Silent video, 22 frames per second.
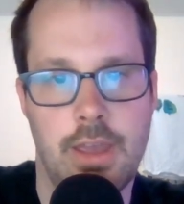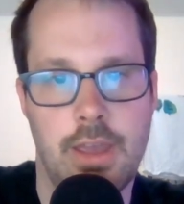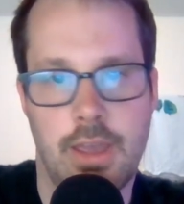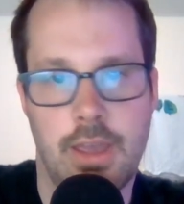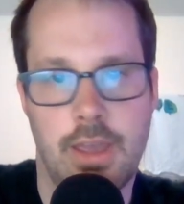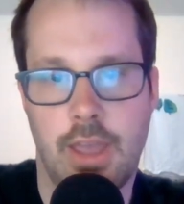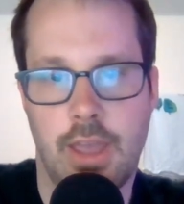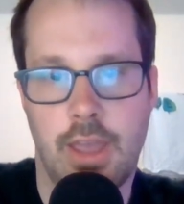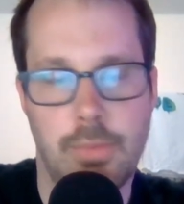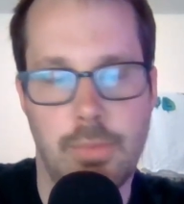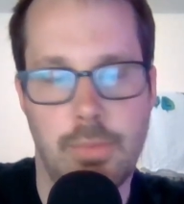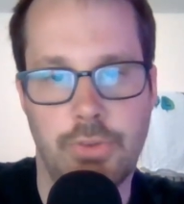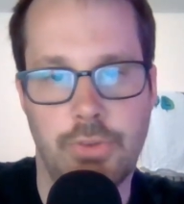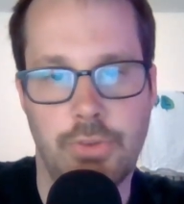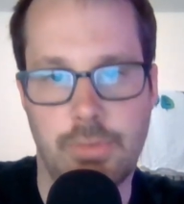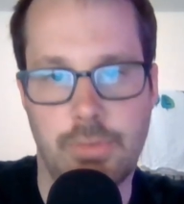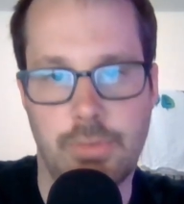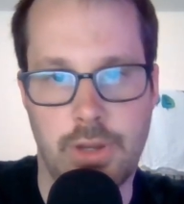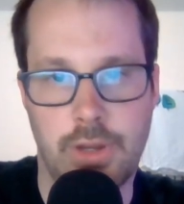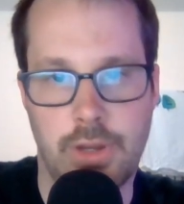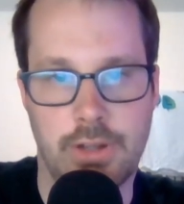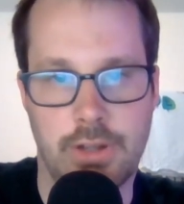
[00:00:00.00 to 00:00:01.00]
And most
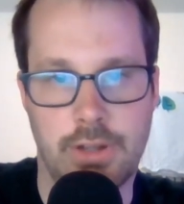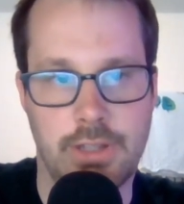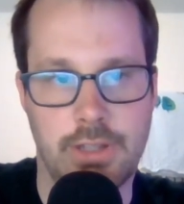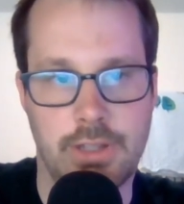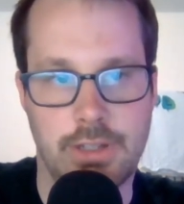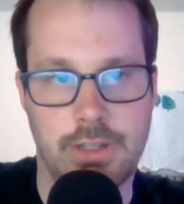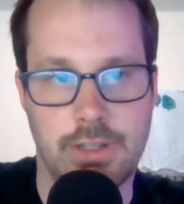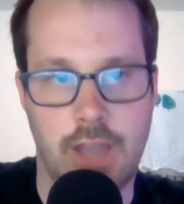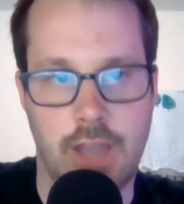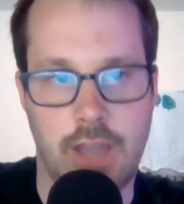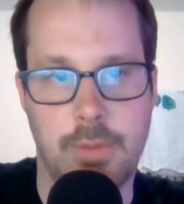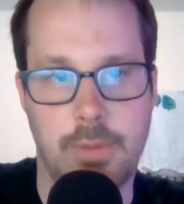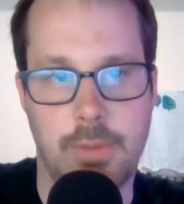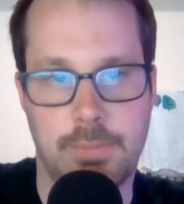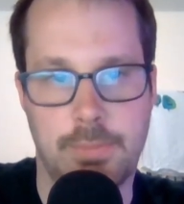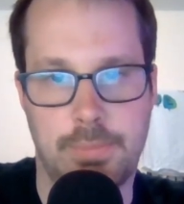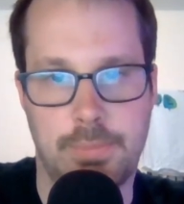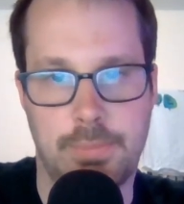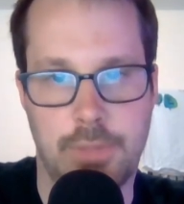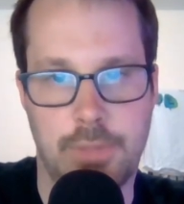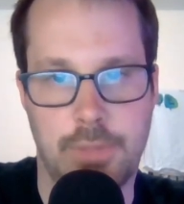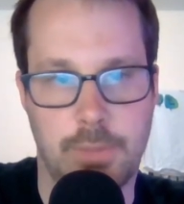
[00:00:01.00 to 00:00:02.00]
American comic
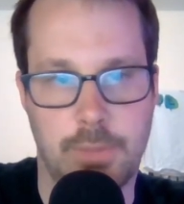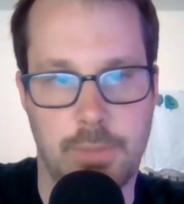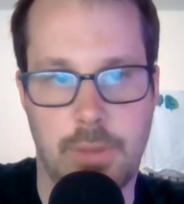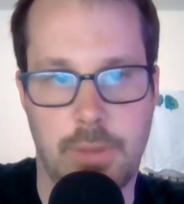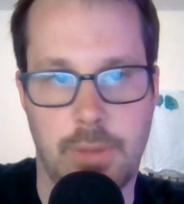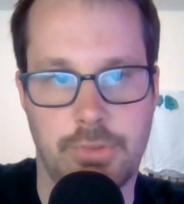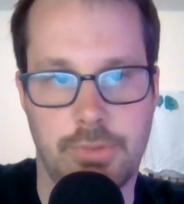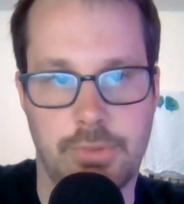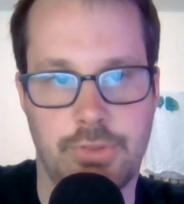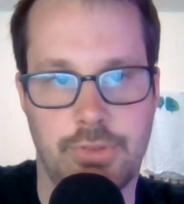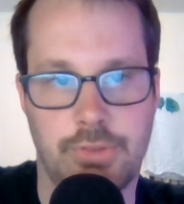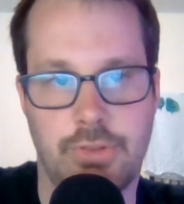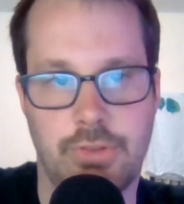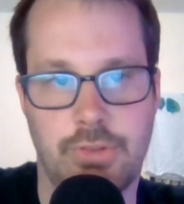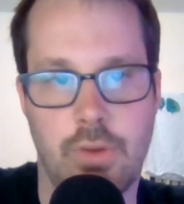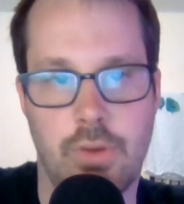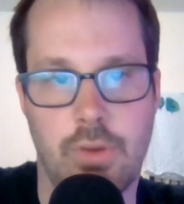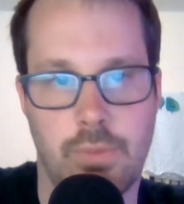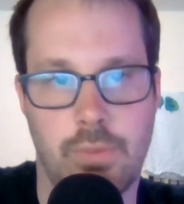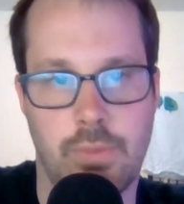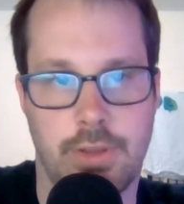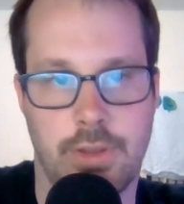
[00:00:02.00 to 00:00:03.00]
book publishers
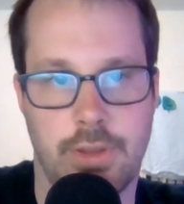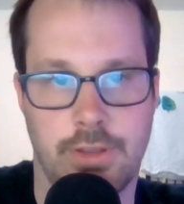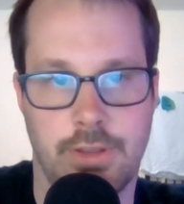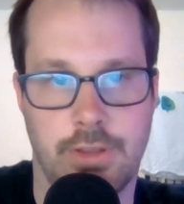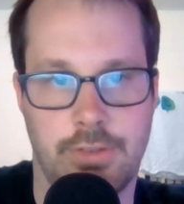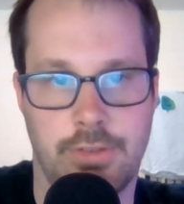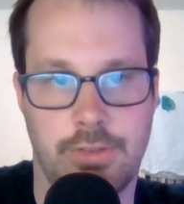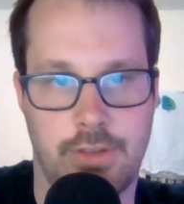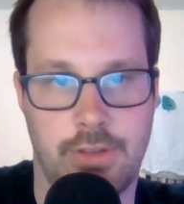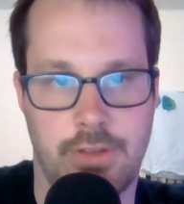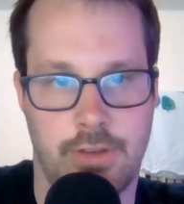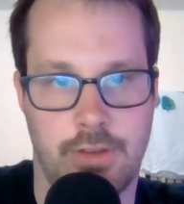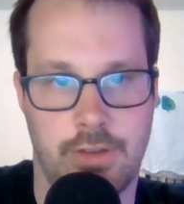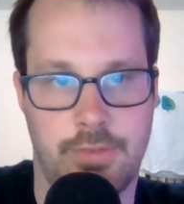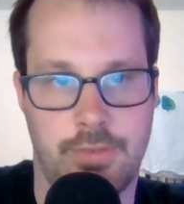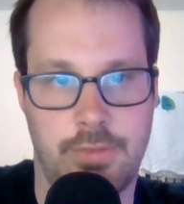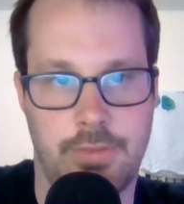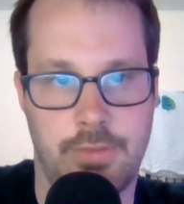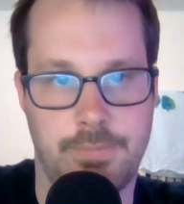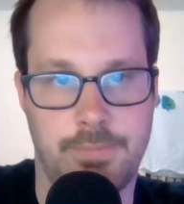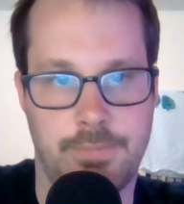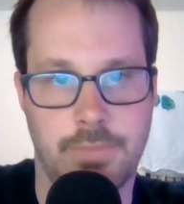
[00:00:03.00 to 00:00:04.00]
don't want this
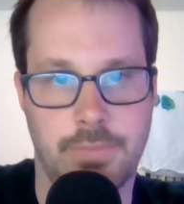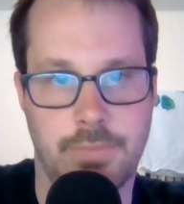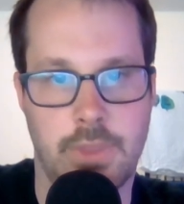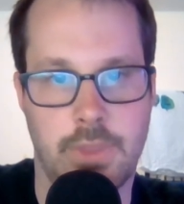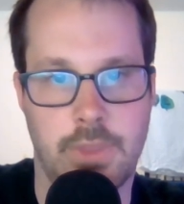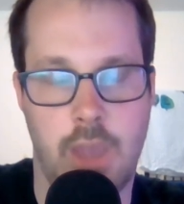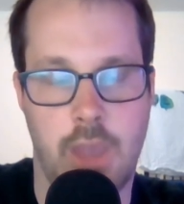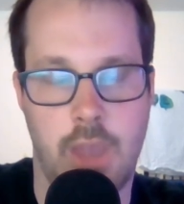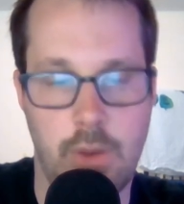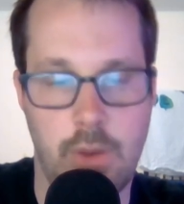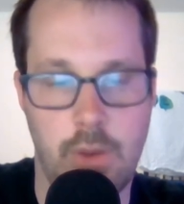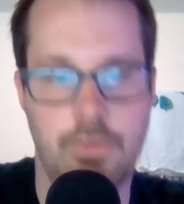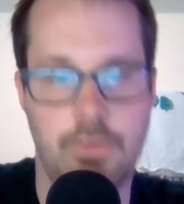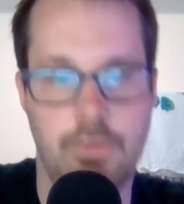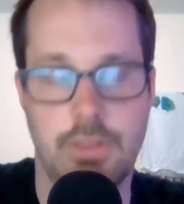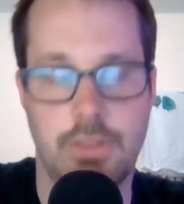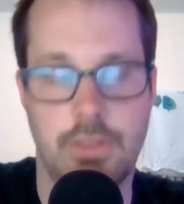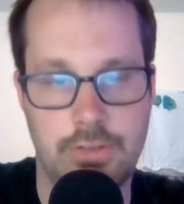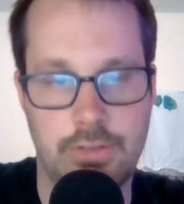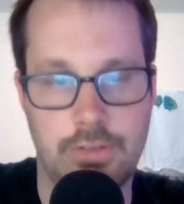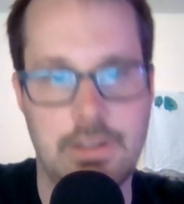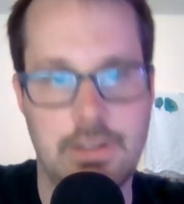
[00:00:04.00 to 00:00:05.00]
stuff. However,
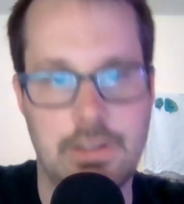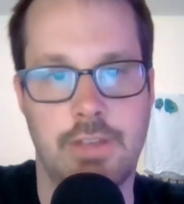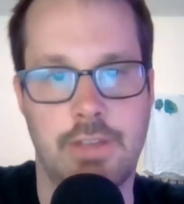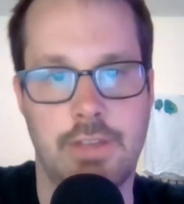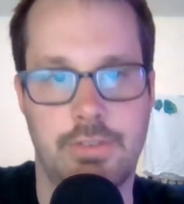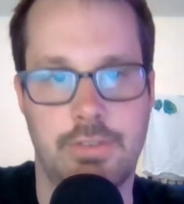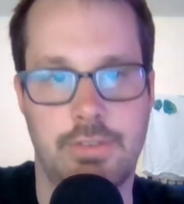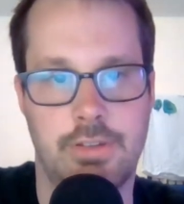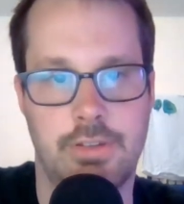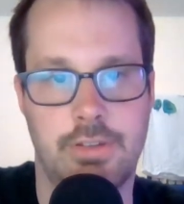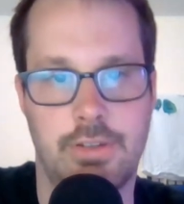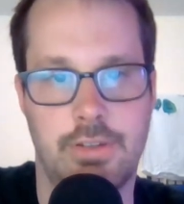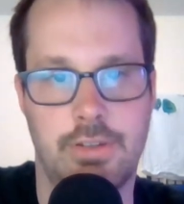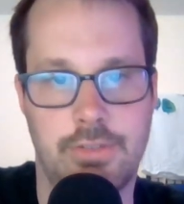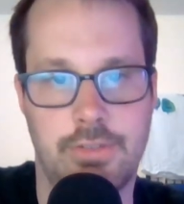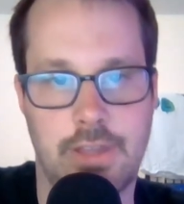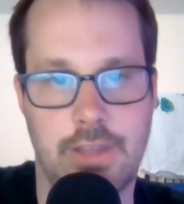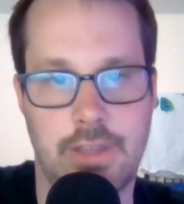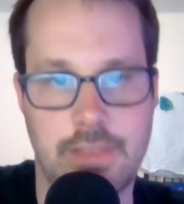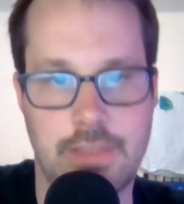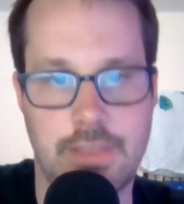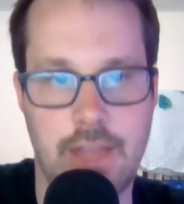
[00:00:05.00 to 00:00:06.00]
this list is
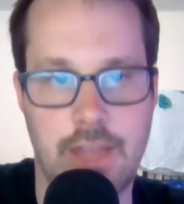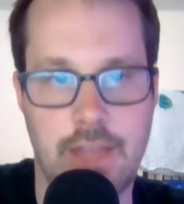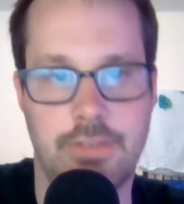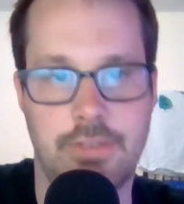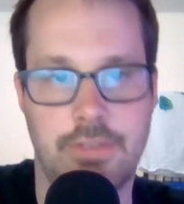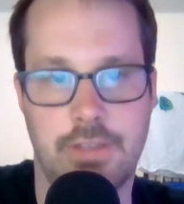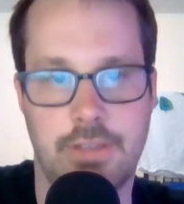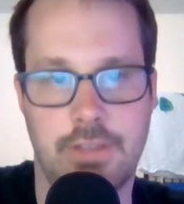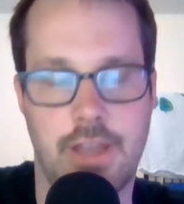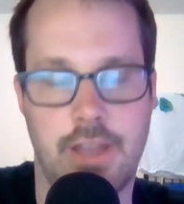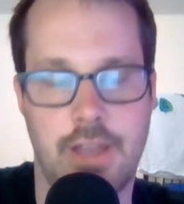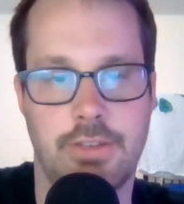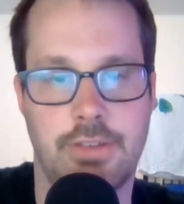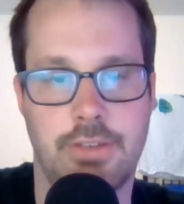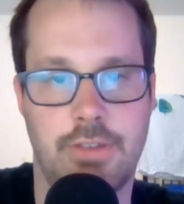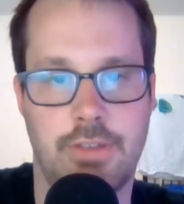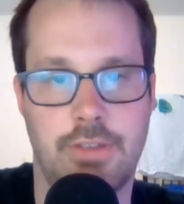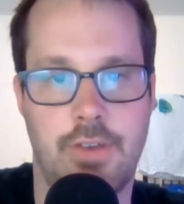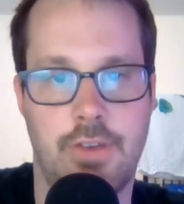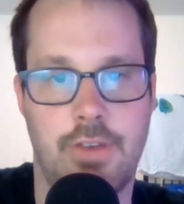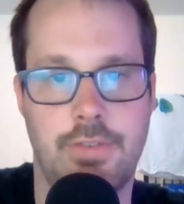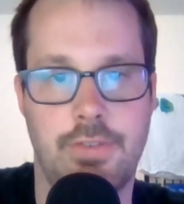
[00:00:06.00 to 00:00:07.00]
like, that's the kind of
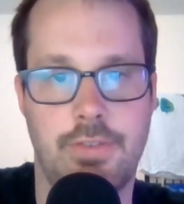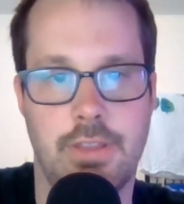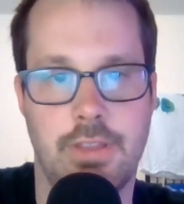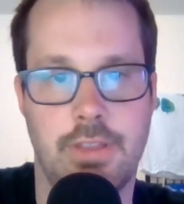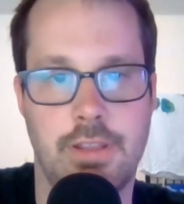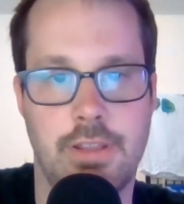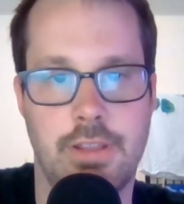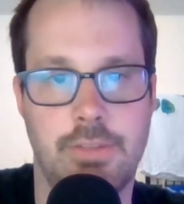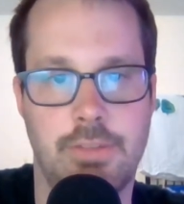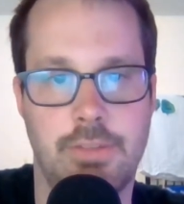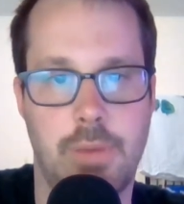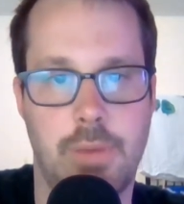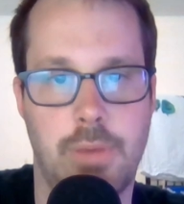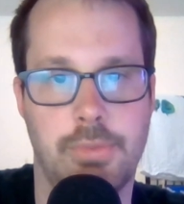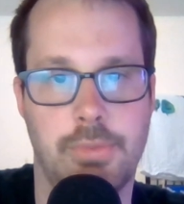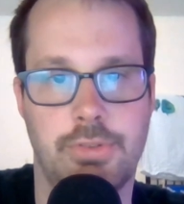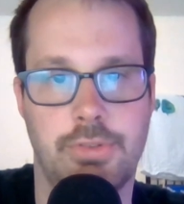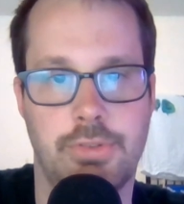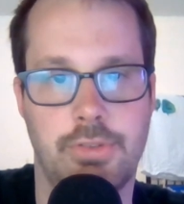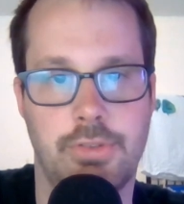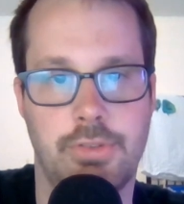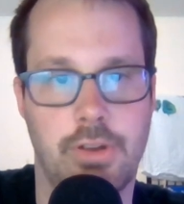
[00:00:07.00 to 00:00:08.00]
stuff that these
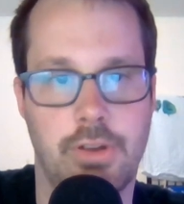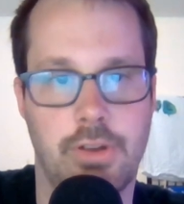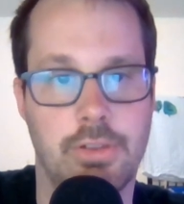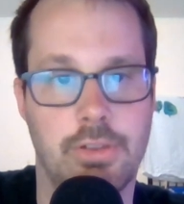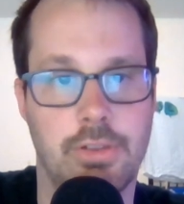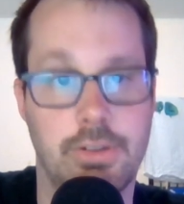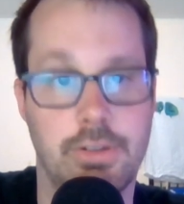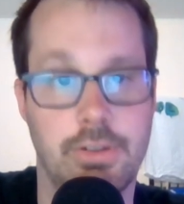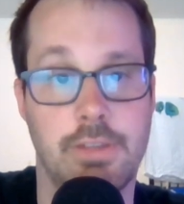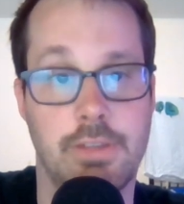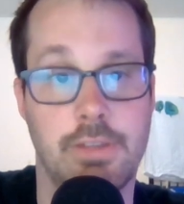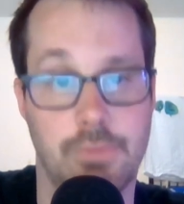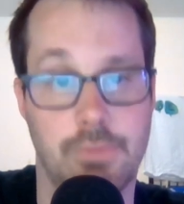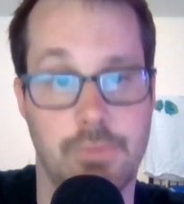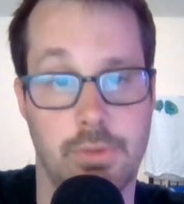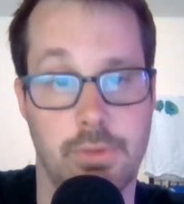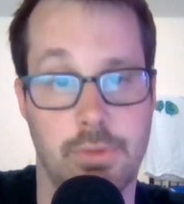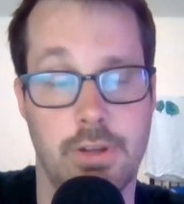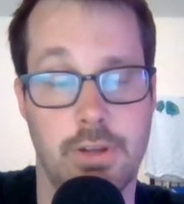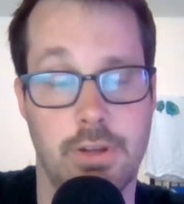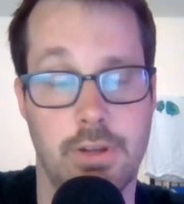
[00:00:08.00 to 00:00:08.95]
publishers are looking for.